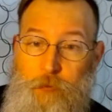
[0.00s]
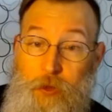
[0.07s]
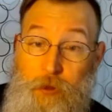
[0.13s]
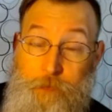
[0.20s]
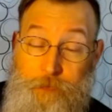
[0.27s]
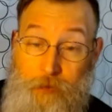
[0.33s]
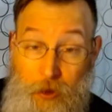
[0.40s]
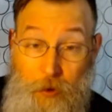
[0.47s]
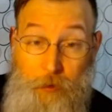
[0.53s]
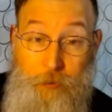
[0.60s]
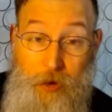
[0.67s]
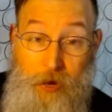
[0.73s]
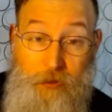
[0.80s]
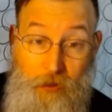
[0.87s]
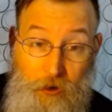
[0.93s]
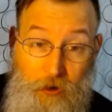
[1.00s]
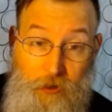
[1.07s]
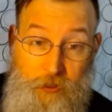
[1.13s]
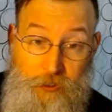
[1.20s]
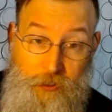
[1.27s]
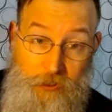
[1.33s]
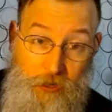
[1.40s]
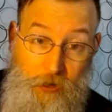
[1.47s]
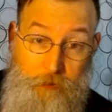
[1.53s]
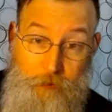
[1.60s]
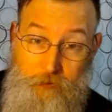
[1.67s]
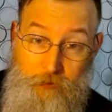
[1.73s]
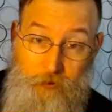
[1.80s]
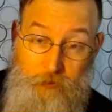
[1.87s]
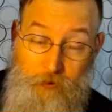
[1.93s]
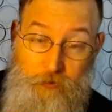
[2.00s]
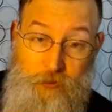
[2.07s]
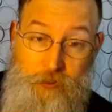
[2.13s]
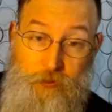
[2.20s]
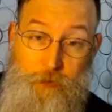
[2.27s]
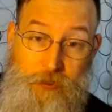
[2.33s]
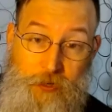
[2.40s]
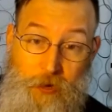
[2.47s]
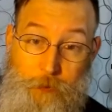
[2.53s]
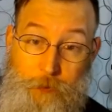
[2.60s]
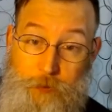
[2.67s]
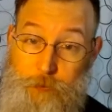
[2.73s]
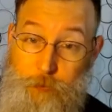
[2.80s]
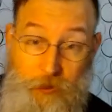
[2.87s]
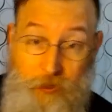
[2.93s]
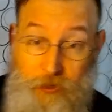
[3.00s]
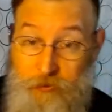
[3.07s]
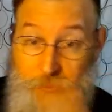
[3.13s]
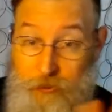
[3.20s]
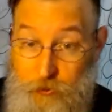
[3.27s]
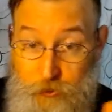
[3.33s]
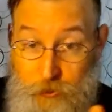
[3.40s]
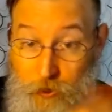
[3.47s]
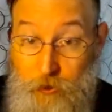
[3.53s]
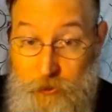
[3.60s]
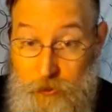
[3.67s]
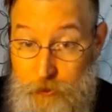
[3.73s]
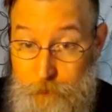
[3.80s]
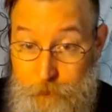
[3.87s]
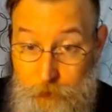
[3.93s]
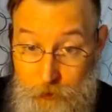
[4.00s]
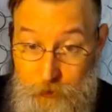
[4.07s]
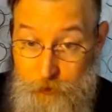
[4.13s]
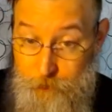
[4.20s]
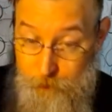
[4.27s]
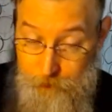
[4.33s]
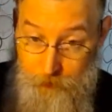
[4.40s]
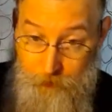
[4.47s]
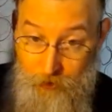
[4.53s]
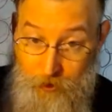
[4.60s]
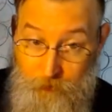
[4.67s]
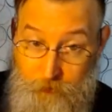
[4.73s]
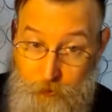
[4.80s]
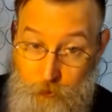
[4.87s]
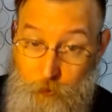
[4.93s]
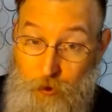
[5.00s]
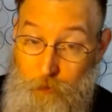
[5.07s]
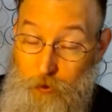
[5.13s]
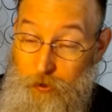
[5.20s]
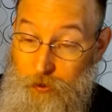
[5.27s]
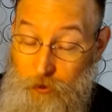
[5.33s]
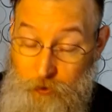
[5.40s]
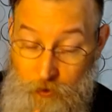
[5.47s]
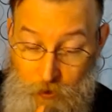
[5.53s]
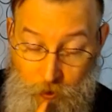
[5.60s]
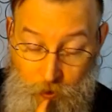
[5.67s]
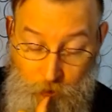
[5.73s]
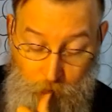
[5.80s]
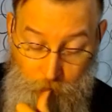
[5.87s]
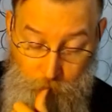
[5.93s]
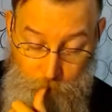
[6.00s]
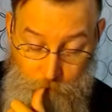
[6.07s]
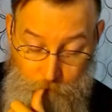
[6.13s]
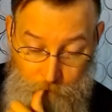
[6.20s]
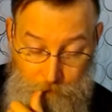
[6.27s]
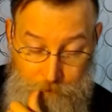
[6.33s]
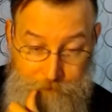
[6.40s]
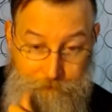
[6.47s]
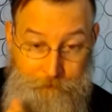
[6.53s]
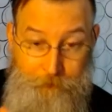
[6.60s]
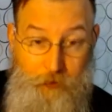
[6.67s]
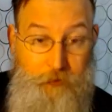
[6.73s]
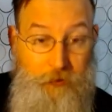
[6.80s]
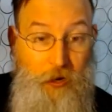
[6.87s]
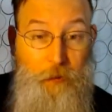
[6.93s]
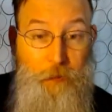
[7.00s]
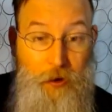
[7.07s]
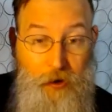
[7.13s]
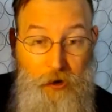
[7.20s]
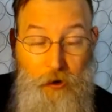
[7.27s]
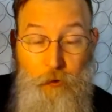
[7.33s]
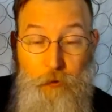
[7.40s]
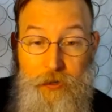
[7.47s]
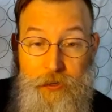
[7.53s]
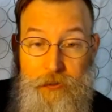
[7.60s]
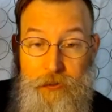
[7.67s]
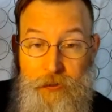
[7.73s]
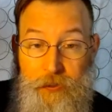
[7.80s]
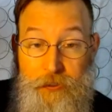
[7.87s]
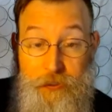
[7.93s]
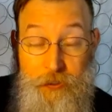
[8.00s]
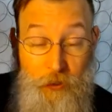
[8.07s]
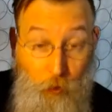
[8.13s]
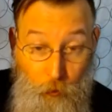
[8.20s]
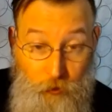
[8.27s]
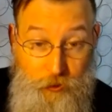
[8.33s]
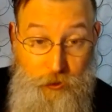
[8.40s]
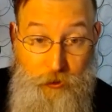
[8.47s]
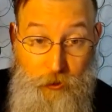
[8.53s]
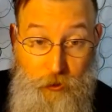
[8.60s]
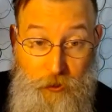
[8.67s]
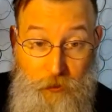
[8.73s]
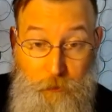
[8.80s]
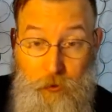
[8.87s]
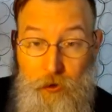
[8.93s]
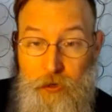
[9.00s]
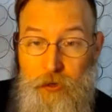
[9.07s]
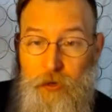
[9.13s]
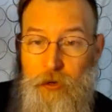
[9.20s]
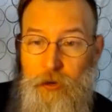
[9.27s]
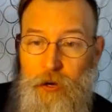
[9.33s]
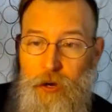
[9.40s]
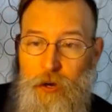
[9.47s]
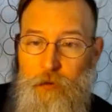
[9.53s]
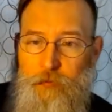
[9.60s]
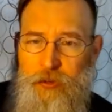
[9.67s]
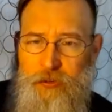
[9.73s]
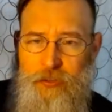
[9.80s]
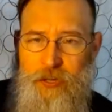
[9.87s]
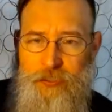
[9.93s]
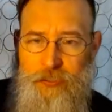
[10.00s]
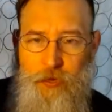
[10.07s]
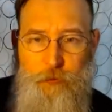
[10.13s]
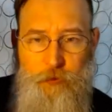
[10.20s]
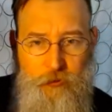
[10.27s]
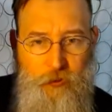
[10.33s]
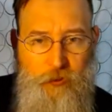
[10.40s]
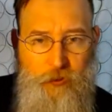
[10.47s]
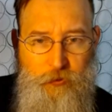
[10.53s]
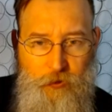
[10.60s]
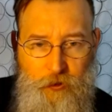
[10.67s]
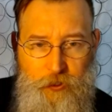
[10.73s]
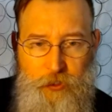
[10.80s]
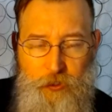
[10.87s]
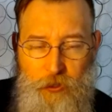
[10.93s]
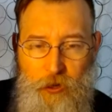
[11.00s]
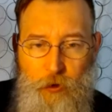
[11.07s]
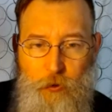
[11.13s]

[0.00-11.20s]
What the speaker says: I by and large, anytime if you've ever seen me talk about this book even years ago, because this book has been around for quite a while now. Talk about how it's a gorgeous looking book. It lots of times feels very slow.